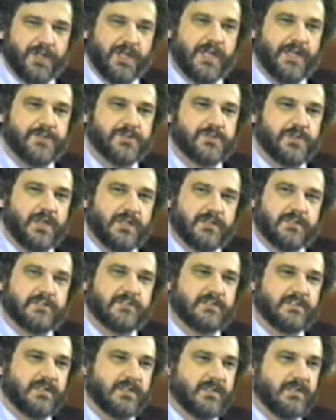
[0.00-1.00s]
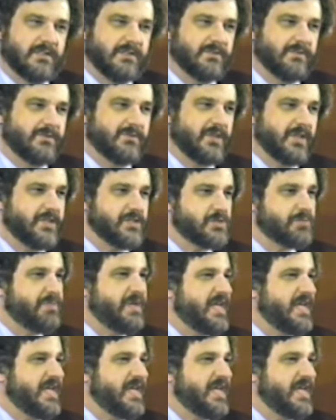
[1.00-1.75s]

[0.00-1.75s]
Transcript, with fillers: days, that uh, things